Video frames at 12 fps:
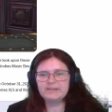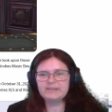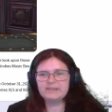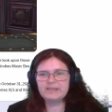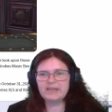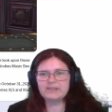
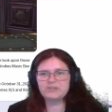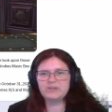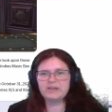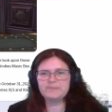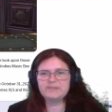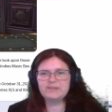the
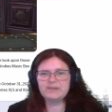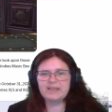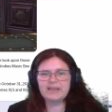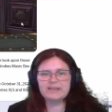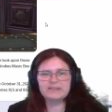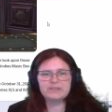extra items you can
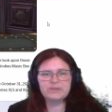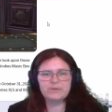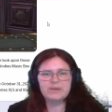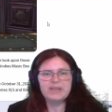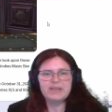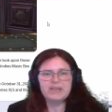get. So
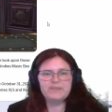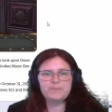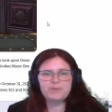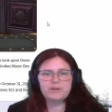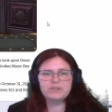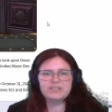if you
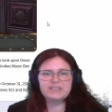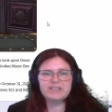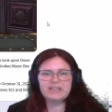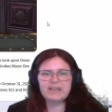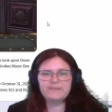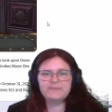purchase
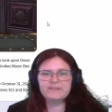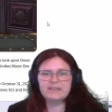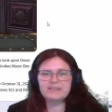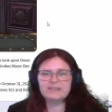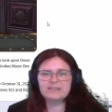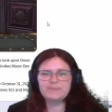the Life and
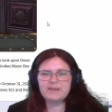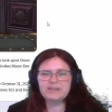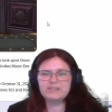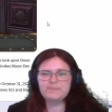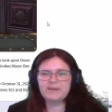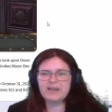Death
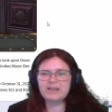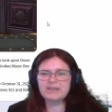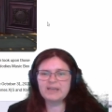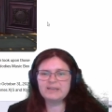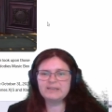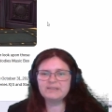expansion pack
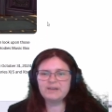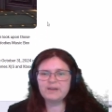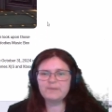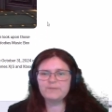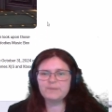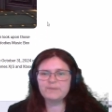
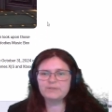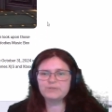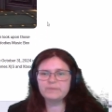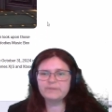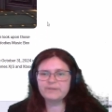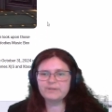anytime from
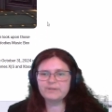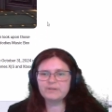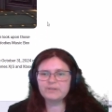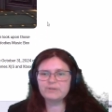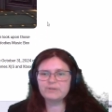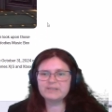October
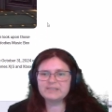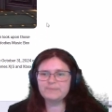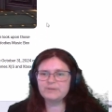3rd through December